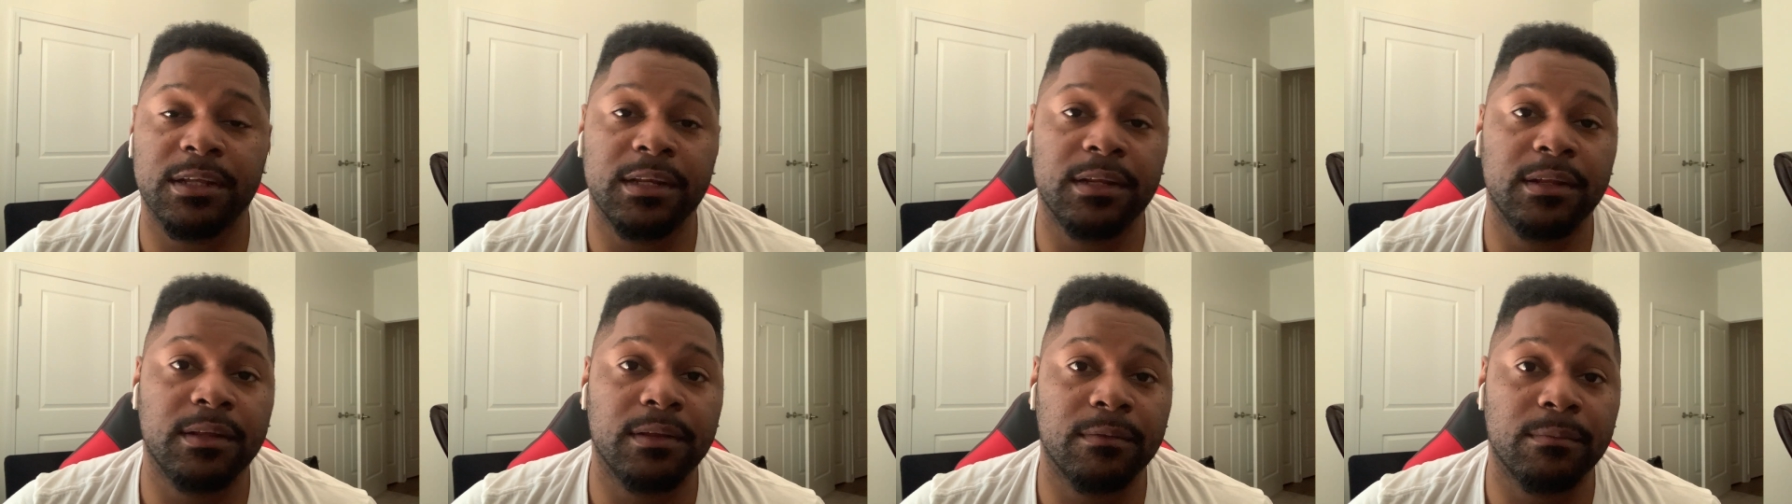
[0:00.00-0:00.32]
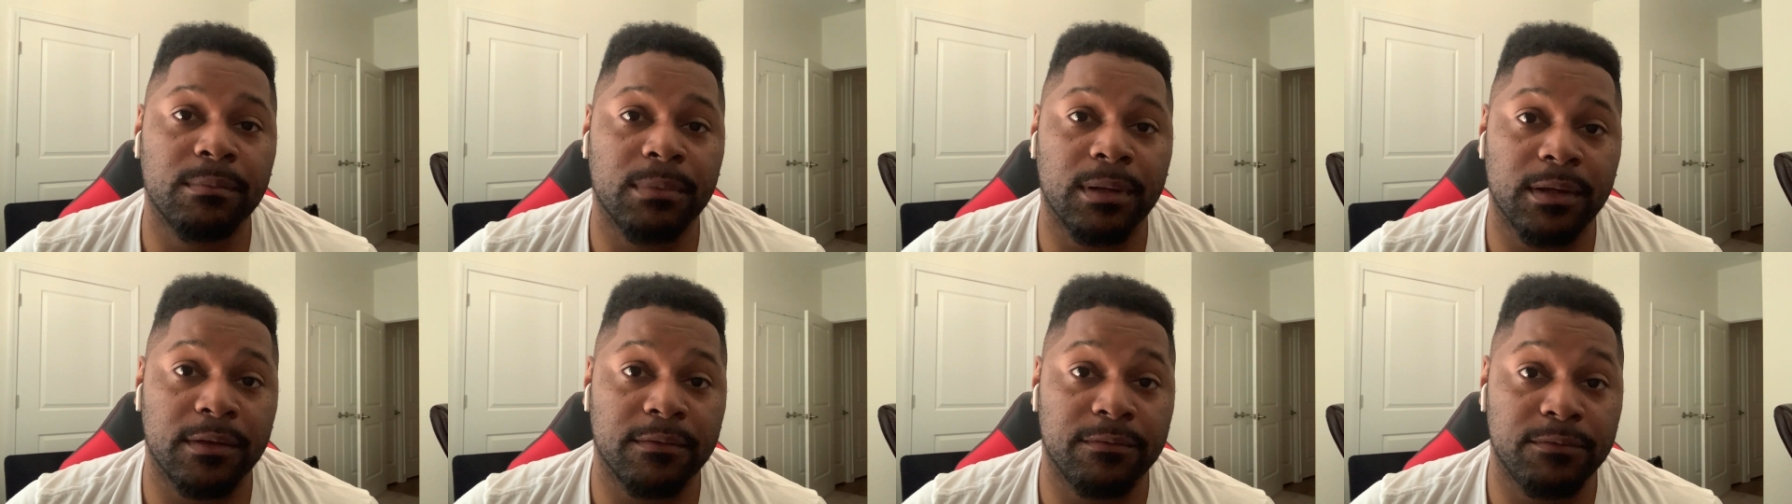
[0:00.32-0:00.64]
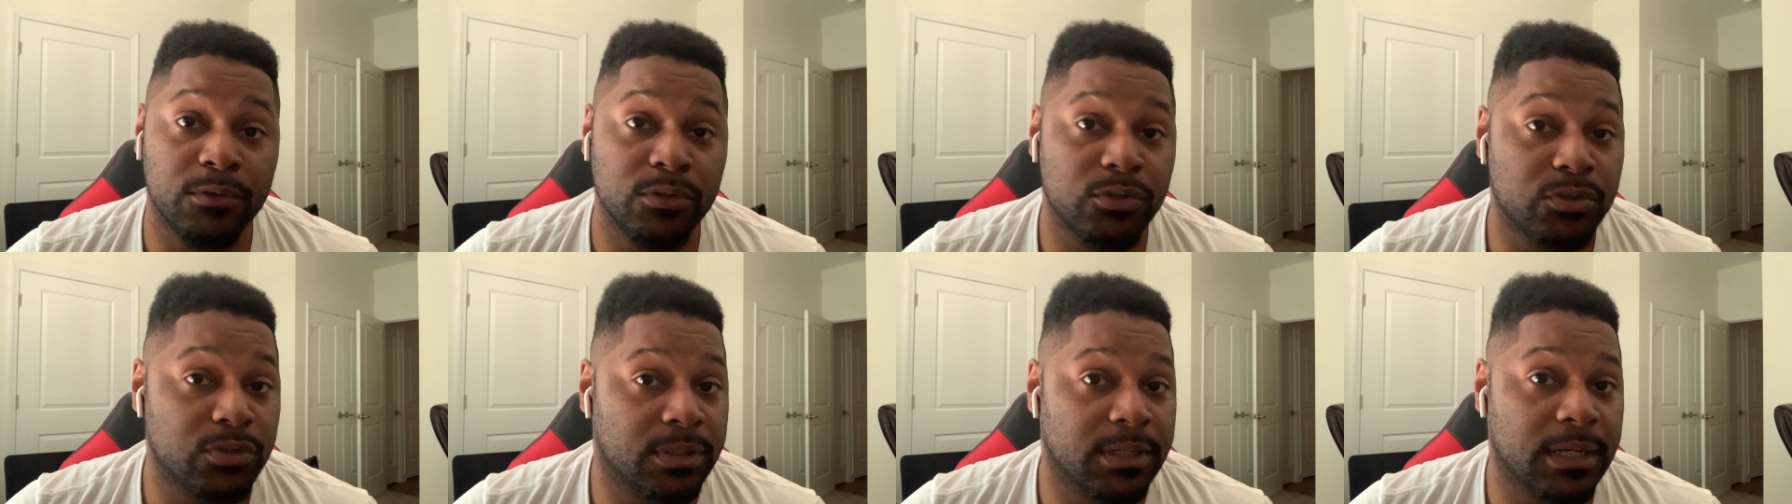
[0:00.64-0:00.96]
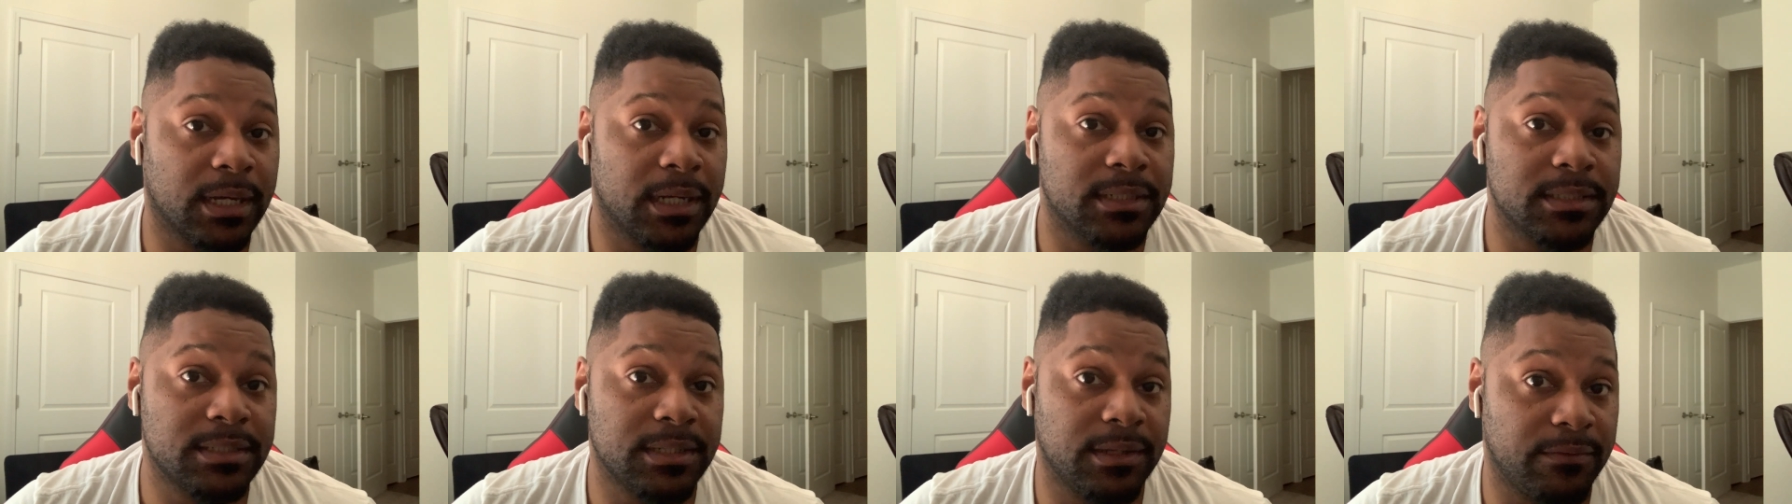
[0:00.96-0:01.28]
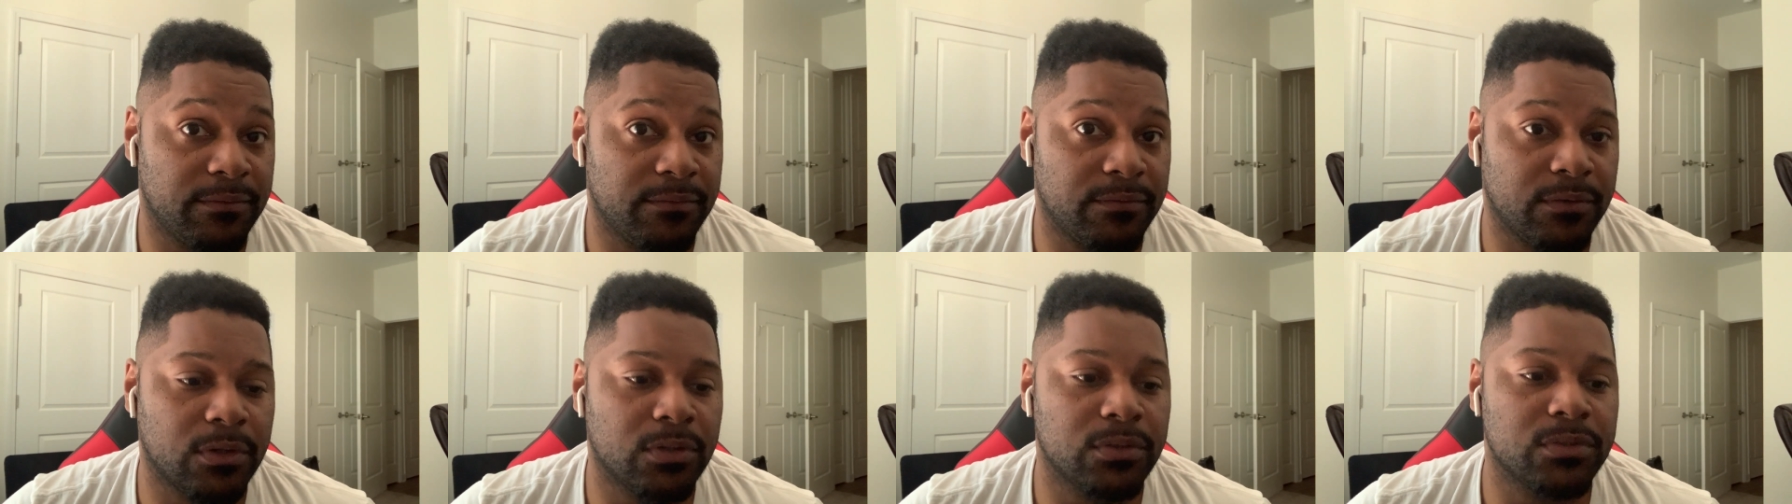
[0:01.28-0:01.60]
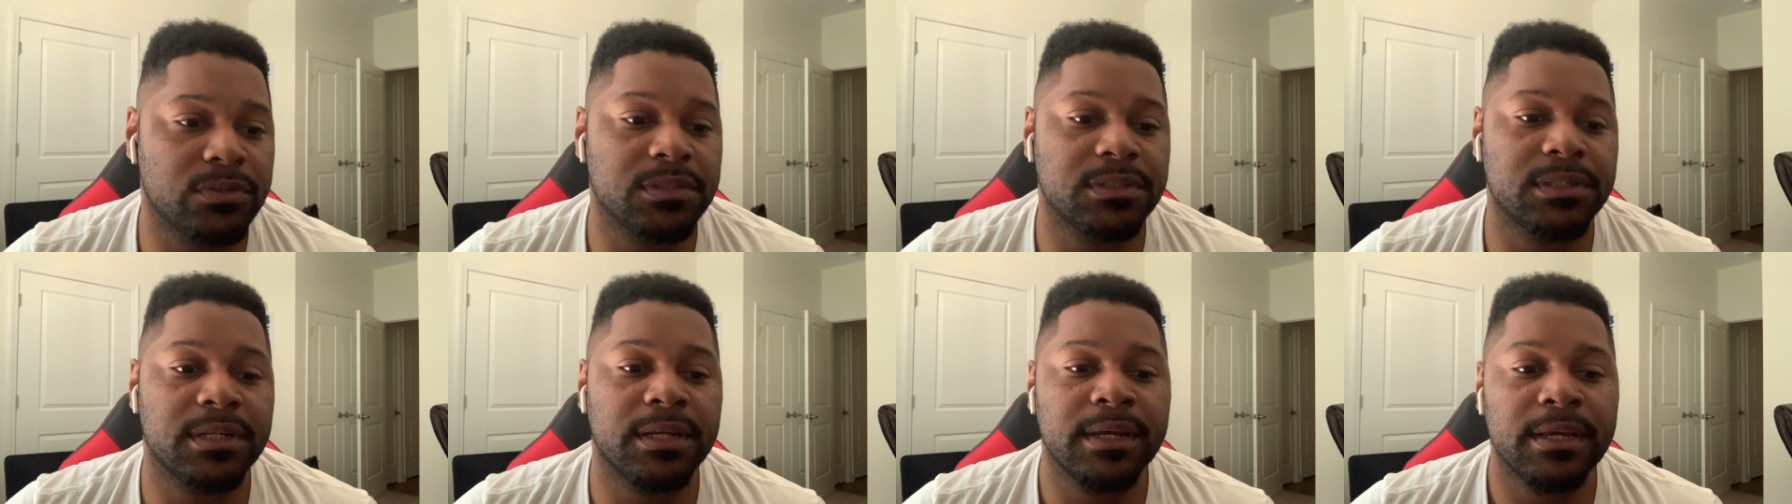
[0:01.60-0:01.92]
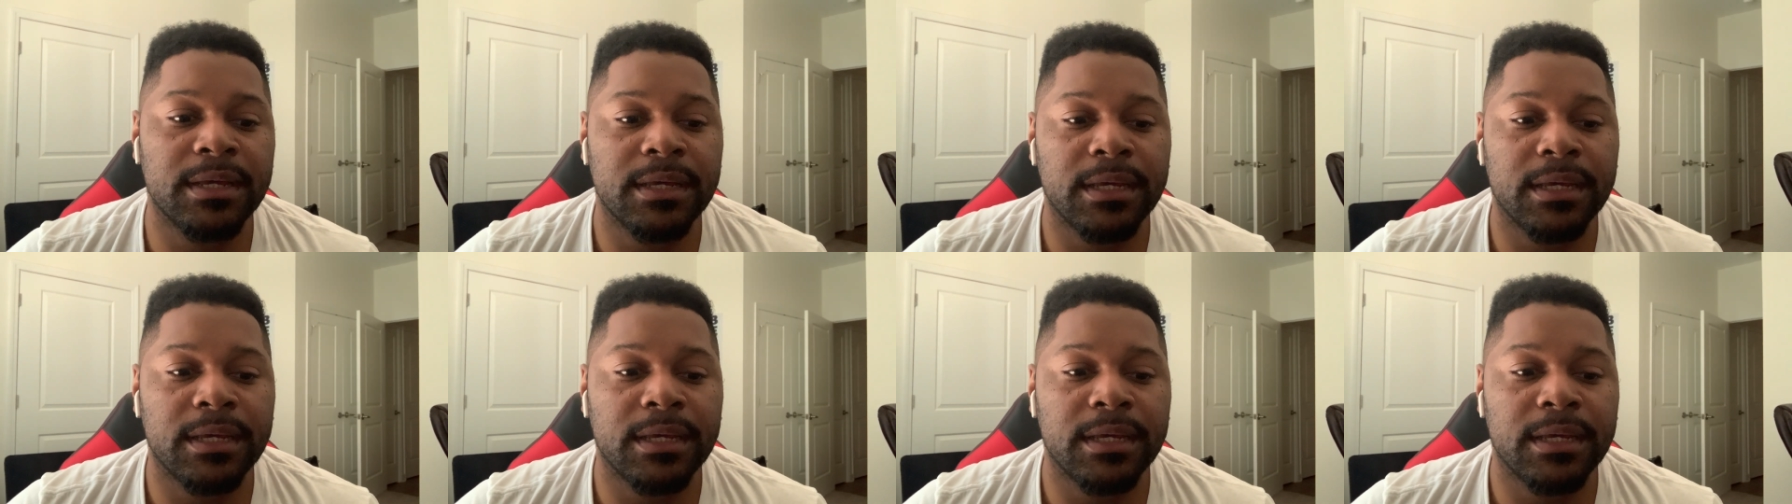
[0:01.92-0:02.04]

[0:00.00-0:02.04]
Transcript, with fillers: any of my future content first.